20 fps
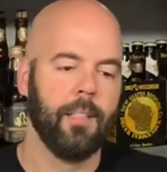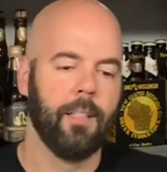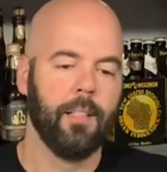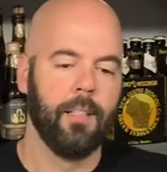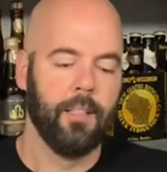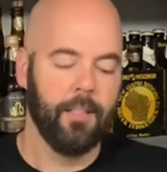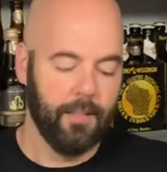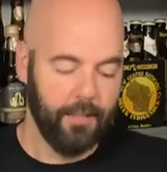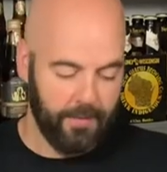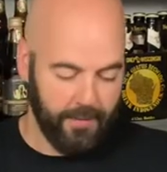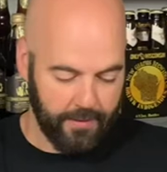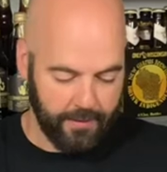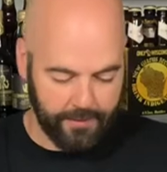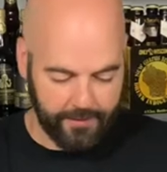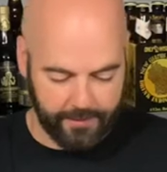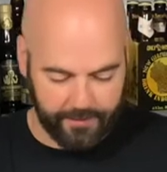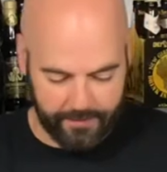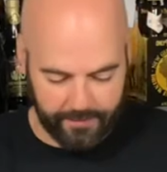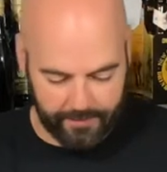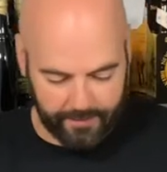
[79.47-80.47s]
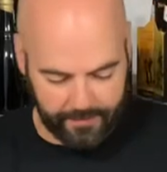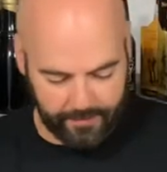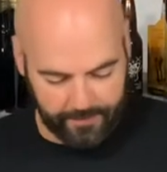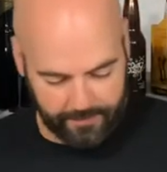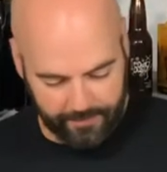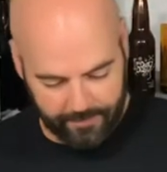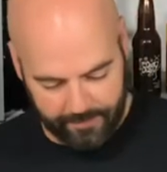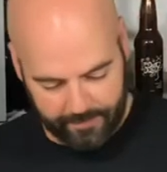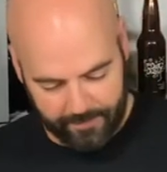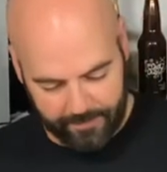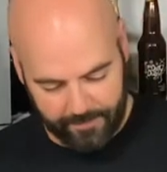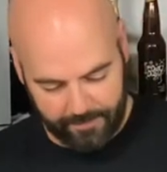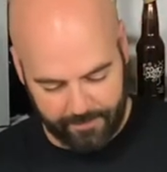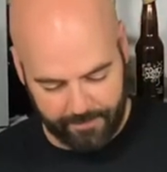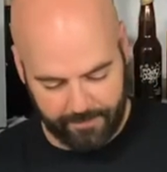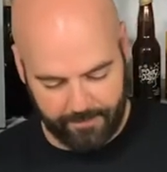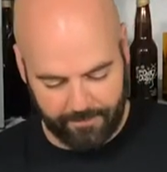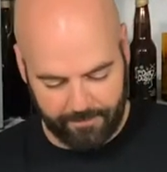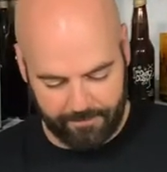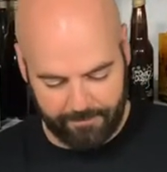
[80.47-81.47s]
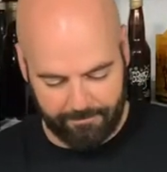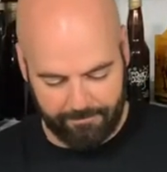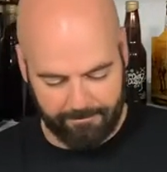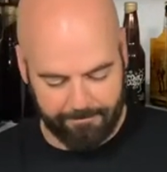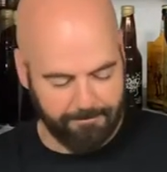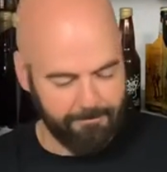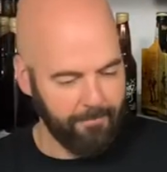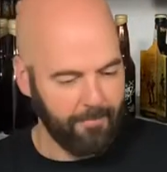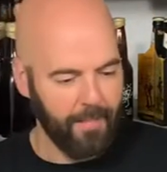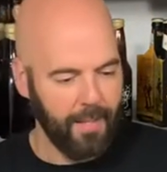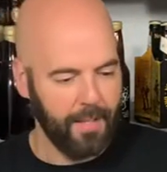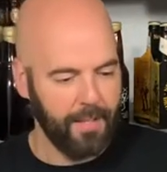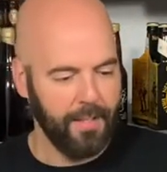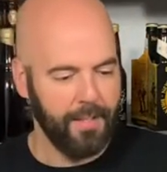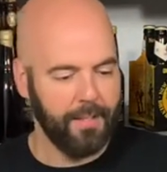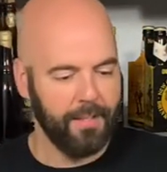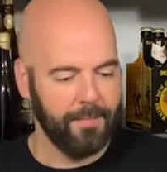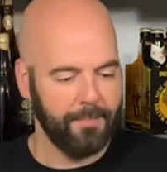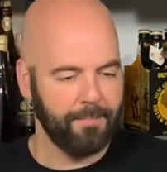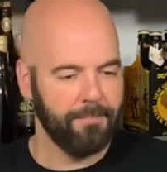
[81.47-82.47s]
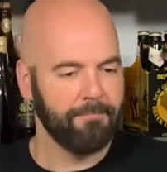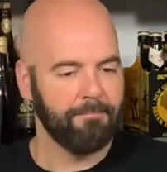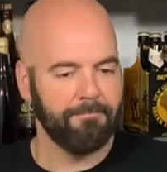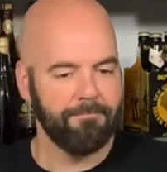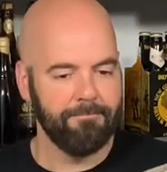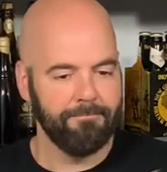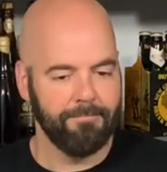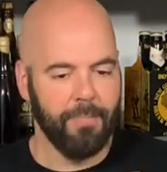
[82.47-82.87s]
(silence)